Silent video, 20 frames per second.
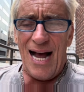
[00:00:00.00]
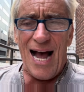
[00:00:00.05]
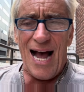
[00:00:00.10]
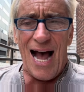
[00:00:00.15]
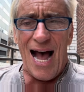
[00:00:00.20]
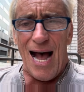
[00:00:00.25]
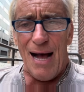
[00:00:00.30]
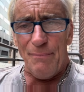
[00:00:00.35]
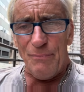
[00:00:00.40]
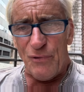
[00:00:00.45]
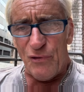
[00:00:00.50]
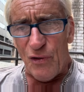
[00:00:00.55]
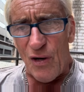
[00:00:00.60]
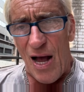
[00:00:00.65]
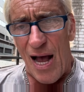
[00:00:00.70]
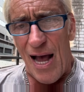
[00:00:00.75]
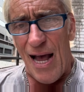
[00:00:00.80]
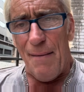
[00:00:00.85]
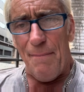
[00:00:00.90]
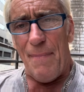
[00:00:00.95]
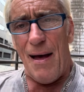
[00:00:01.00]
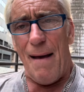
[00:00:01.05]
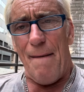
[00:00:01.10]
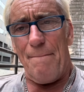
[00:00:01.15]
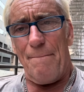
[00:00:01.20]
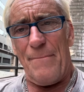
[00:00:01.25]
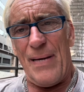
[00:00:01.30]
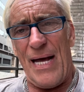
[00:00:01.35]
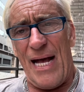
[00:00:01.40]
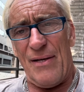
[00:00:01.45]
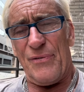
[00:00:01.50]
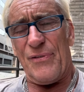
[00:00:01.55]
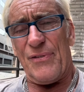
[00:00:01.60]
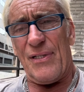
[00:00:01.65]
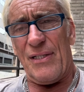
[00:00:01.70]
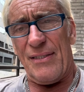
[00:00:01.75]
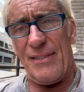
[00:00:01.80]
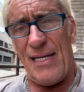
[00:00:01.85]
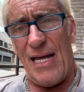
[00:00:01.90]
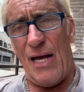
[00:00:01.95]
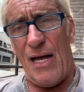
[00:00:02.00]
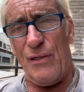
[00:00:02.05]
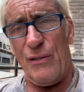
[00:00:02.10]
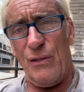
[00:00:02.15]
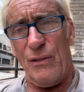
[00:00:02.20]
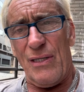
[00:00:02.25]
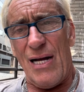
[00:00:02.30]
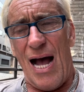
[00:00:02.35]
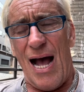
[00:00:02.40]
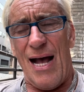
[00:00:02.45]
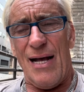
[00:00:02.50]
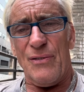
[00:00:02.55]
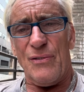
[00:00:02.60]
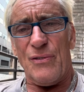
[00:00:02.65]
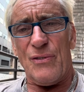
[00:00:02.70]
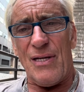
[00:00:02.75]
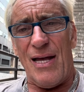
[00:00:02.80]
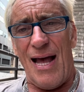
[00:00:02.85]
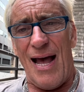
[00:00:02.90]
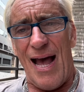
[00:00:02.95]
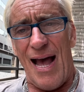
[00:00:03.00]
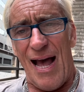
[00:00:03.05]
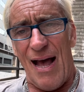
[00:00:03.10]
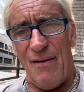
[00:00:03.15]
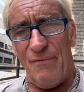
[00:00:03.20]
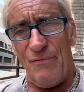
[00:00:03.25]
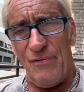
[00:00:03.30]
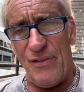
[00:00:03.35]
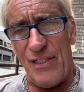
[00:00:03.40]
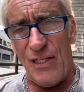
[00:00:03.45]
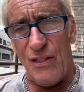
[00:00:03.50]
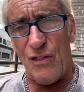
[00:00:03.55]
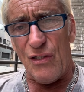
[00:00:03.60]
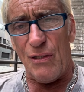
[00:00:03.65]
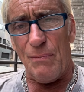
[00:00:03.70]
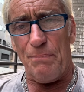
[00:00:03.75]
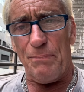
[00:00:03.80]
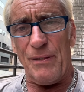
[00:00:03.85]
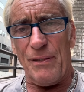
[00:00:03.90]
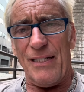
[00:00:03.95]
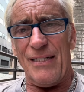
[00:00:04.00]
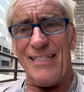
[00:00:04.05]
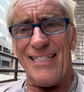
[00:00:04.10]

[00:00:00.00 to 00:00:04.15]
I'm trying my best to tell you guys to have discipline,